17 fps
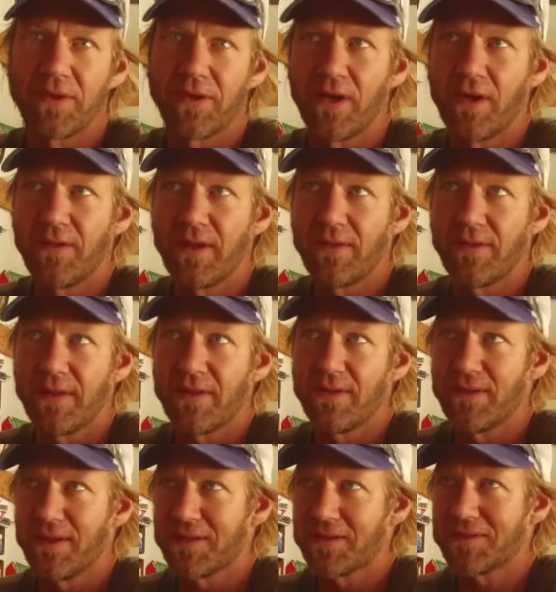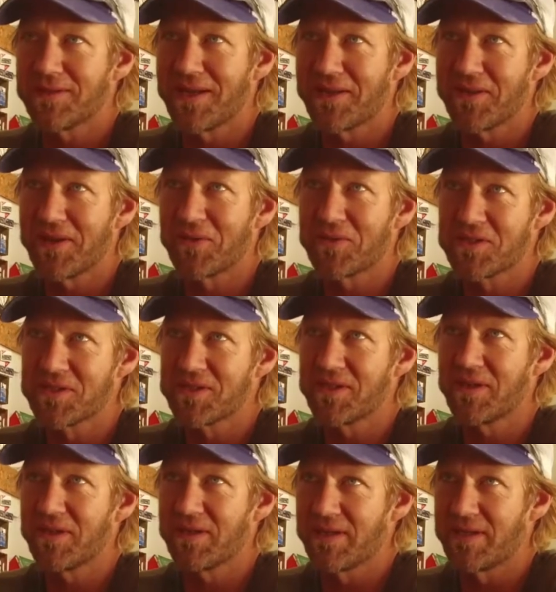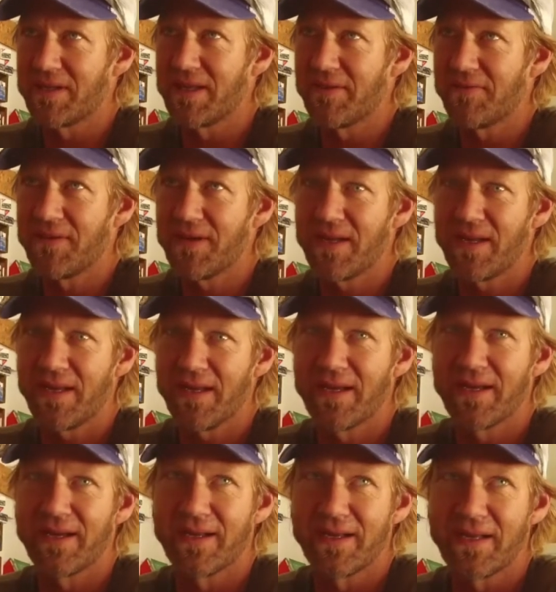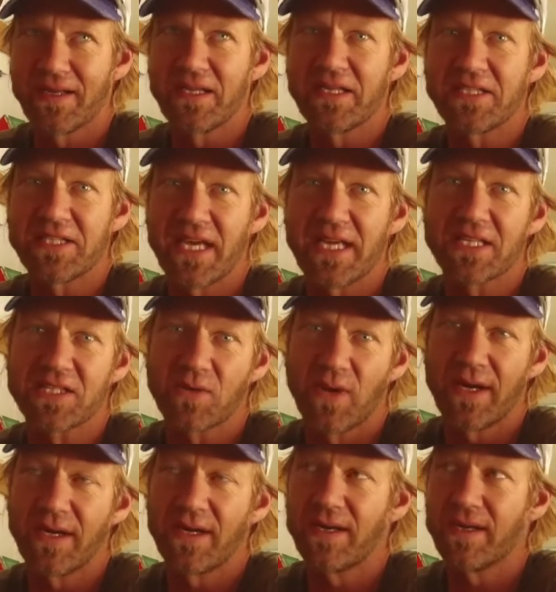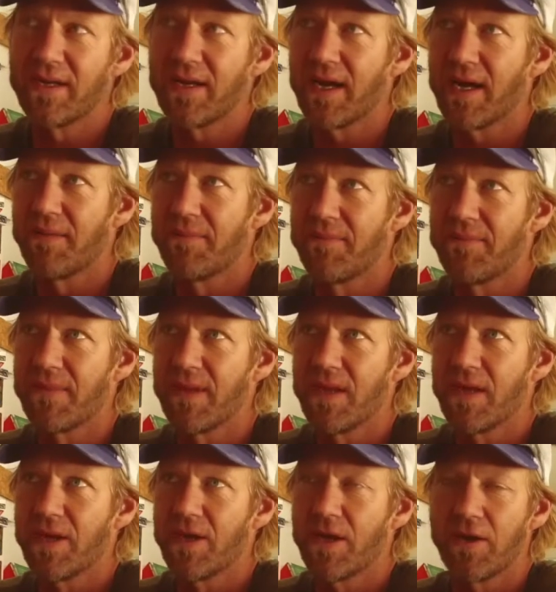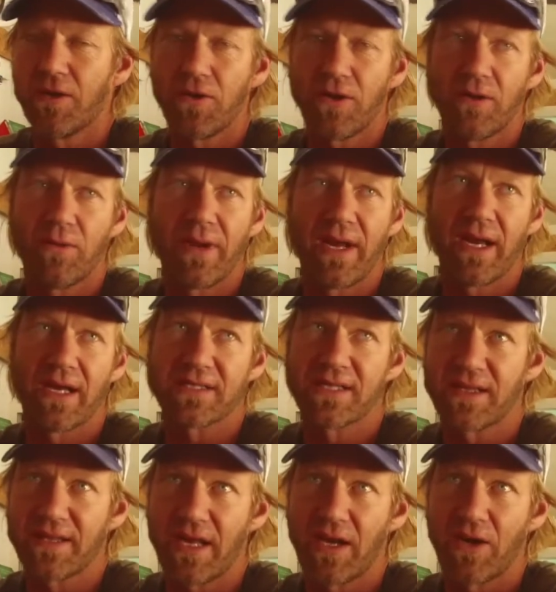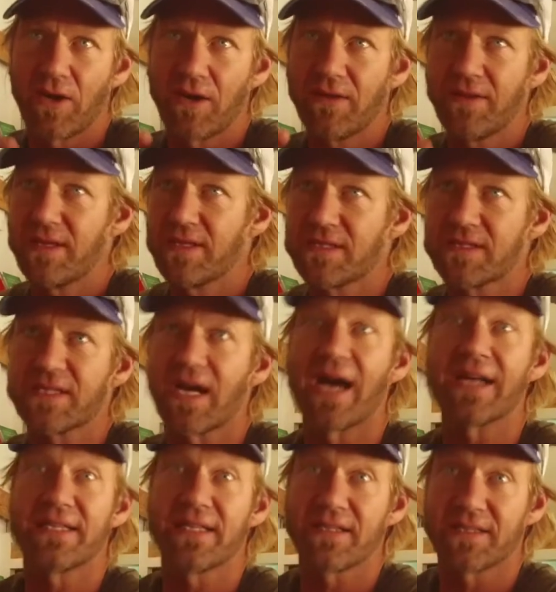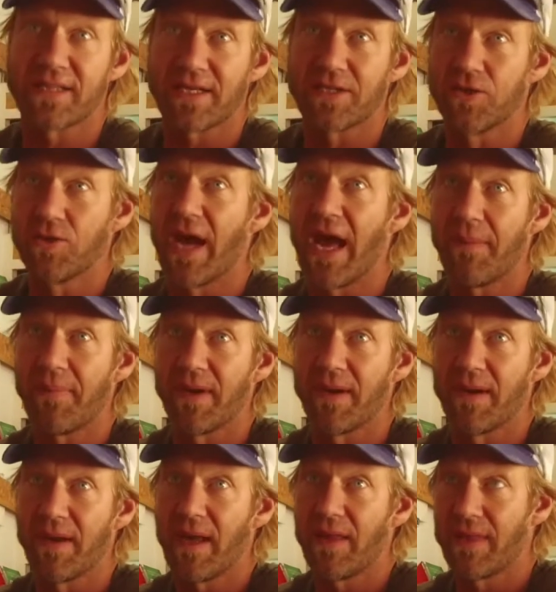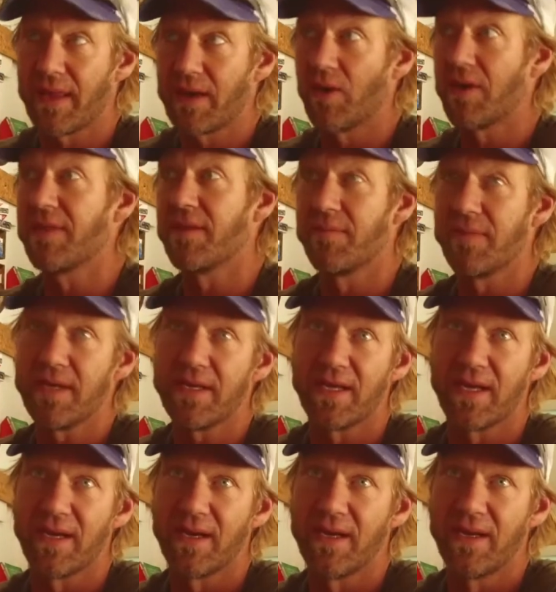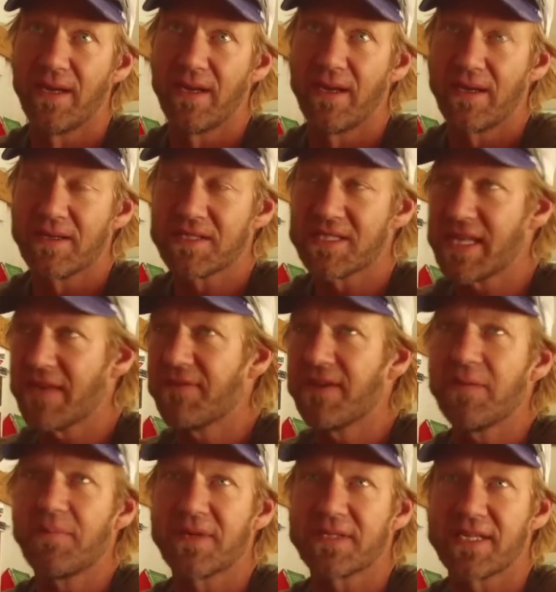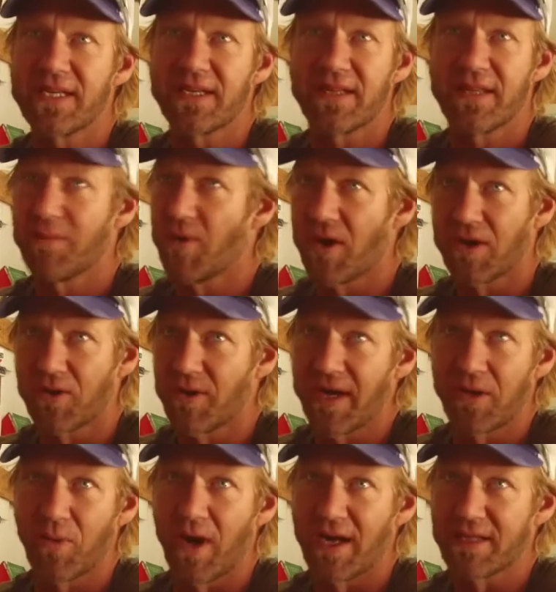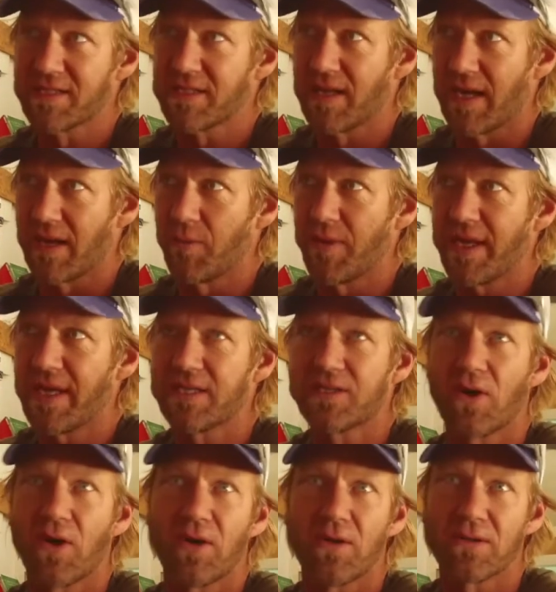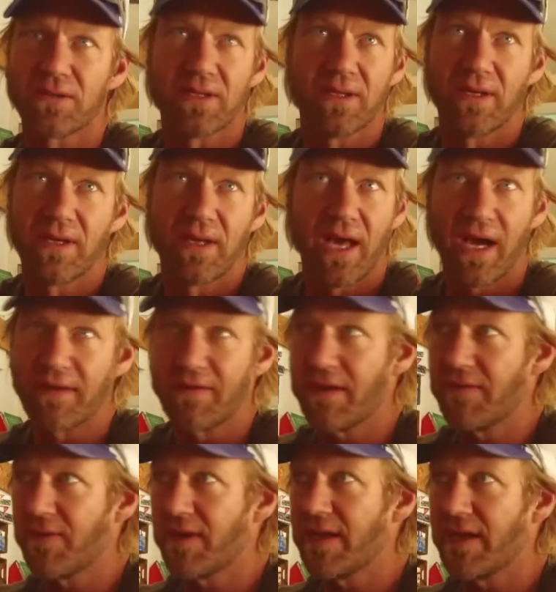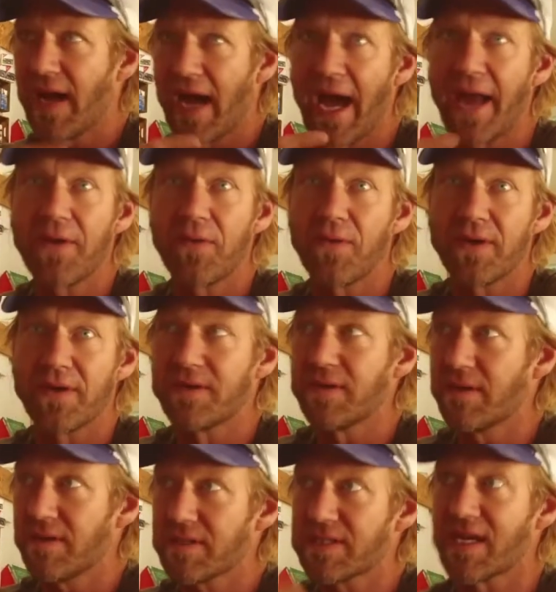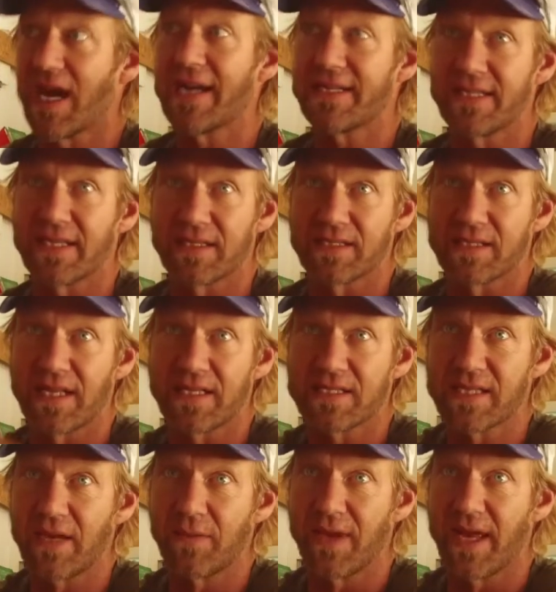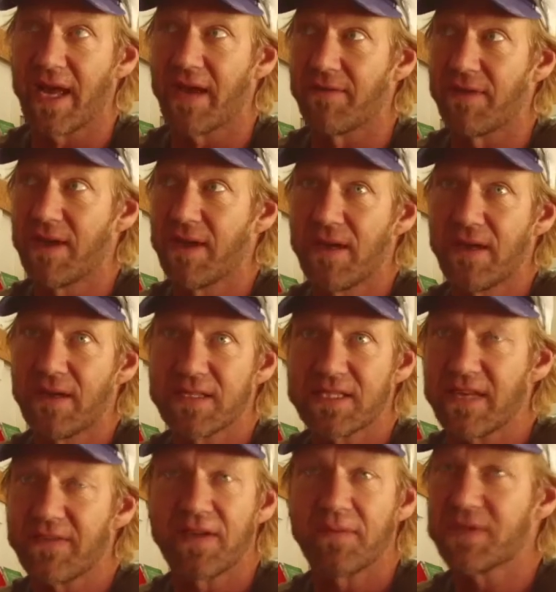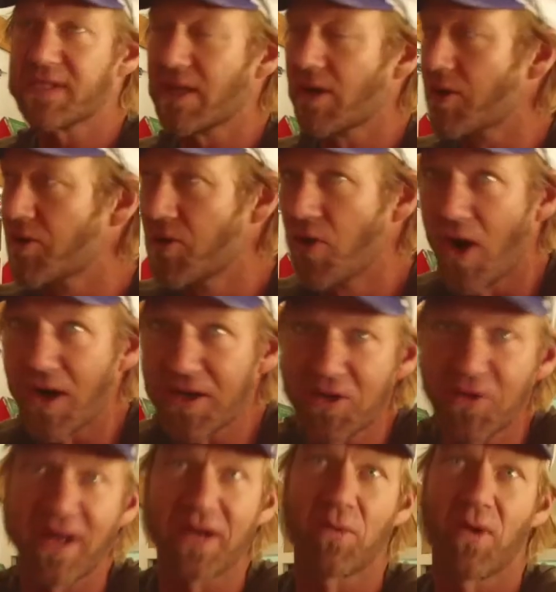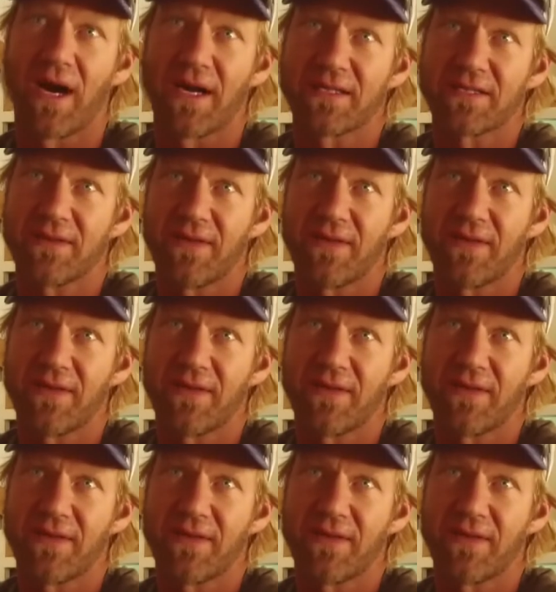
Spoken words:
That was definitely an intense one. You got to realize that there are a lot of these sightings that do happen and that are in the media. 70% of them aren't great whites. Like we get told, out of every 100 sightings, let's say we have, 70% are not great whites.